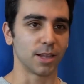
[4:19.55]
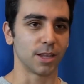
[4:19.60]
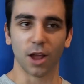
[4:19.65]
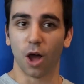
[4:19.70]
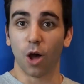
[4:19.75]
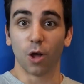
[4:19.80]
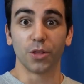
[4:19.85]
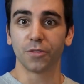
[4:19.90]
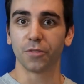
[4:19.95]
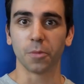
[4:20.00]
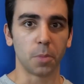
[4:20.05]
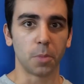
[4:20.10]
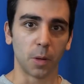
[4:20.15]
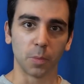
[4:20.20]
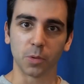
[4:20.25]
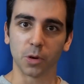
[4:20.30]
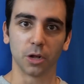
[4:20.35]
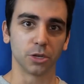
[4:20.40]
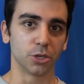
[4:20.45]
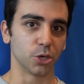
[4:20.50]
all different
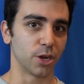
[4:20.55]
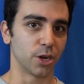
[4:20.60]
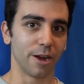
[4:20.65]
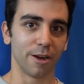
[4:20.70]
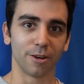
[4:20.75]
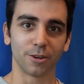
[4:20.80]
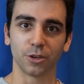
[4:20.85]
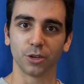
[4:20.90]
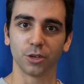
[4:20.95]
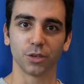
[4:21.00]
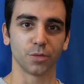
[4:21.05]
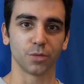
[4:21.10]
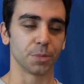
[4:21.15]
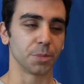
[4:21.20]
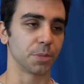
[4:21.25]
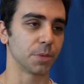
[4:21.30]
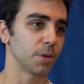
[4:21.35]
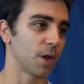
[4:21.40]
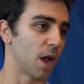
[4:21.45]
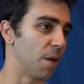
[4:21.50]
pop culture characters
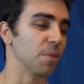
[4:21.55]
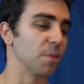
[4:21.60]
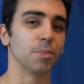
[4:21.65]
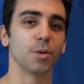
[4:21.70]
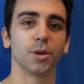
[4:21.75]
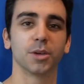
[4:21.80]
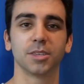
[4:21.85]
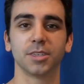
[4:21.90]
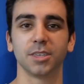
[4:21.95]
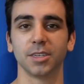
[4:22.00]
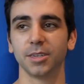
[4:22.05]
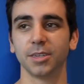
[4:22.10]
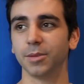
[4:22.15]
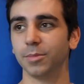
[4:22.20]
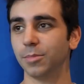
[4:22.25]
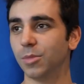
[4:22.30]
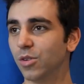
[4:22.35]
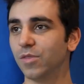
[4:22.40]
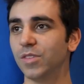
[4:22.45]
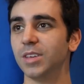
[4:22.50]
from comic books and
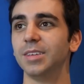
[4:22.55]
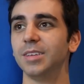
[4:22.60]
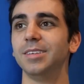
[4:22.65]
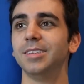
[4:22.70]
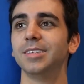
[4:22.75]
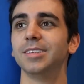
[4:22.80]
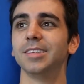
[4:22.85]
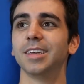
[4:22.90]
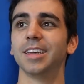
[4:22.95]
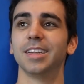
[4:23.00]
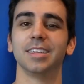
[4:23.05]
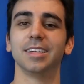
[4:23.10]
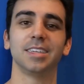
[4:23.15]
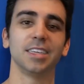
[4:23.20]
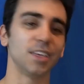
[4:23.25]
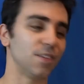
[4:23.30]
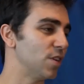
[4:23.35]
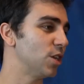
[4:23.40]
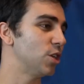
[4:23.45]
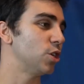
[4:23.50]
movies and
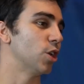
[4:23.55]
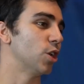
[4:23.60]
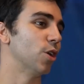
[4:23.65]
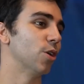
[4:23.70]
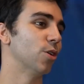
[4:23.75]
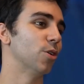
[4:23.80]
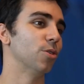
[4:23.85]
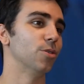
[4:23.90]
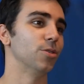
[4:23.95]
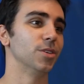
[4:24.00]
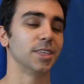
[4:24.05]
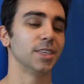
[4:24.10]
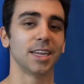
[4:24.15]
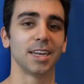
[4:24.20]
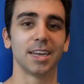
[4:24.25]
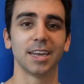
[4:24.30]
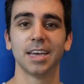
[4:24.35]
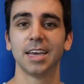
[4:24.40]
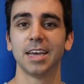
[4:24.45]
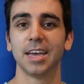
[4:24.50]
TV shows,
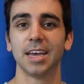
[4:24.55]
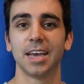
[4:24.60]
and